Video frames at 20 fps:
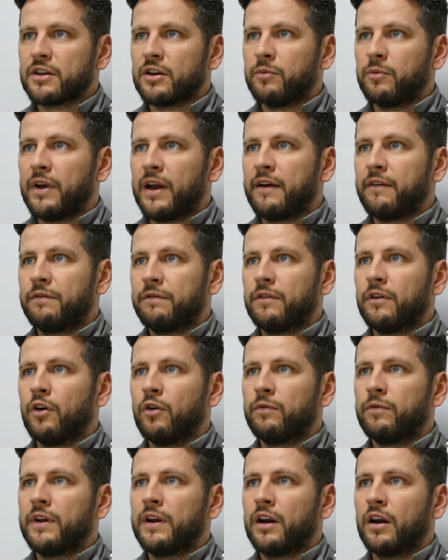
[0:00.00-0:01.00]
So we have
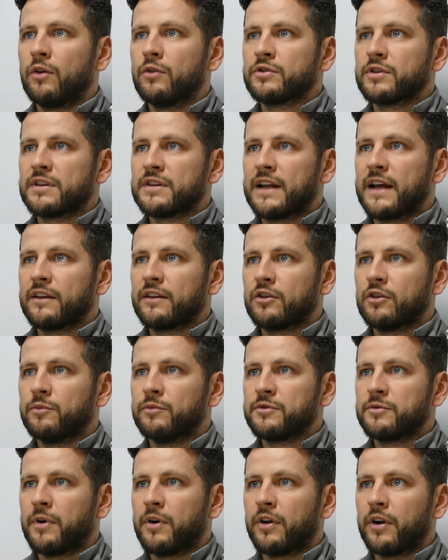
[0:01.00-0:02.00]
hopefully closer to that to
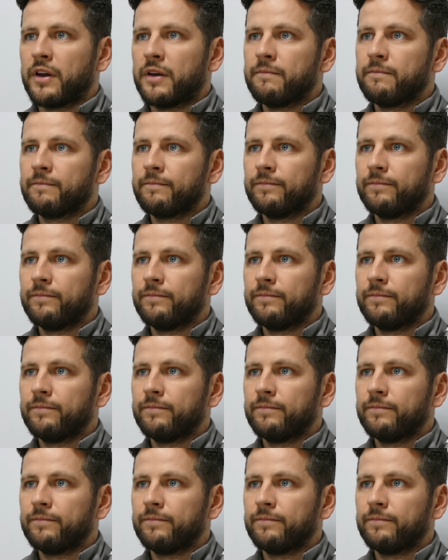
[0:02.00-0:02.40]
come tomorrow night.